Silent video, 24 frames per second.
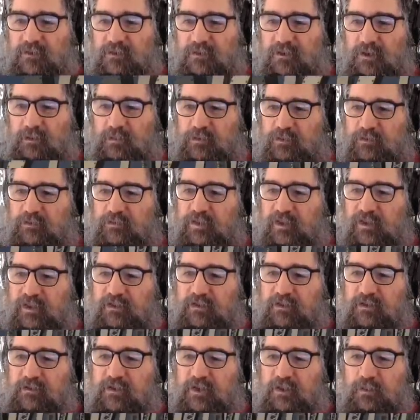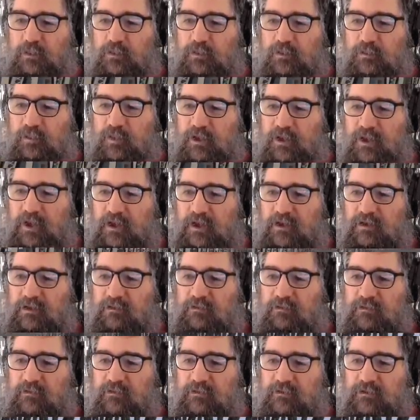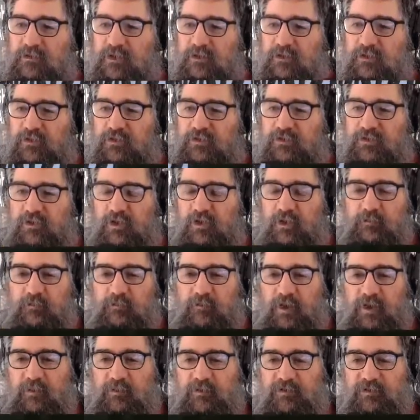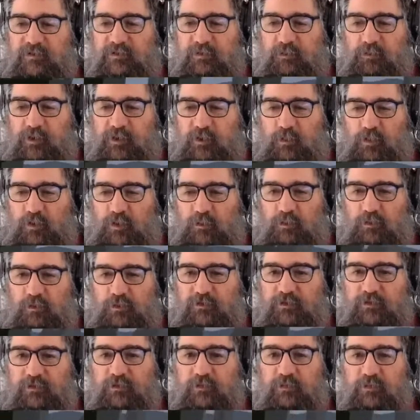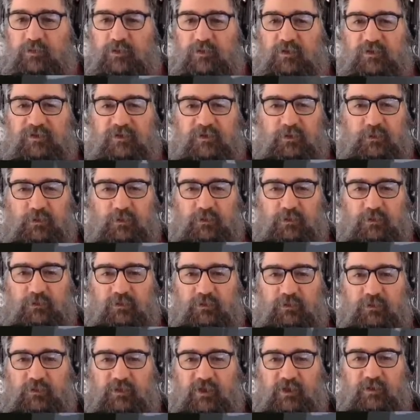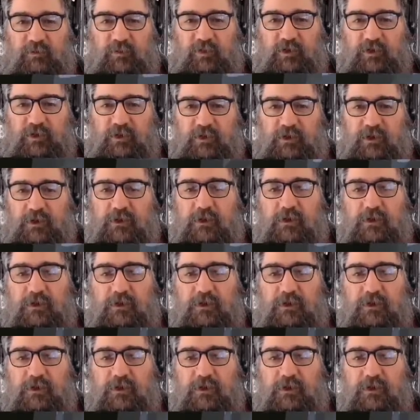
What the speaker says: I would think that they would have been active at this time frame. This is pre-World War II, but I still would have thought they'd be here.